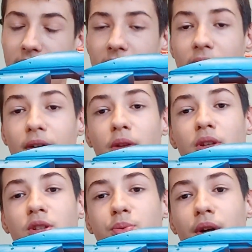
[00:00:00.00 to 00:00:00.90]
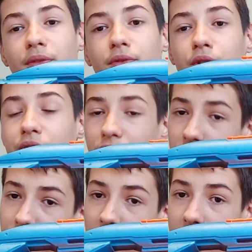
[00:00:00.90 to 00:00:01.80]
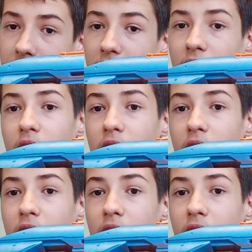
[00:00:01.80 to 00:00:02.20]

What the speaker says: I found this one for 35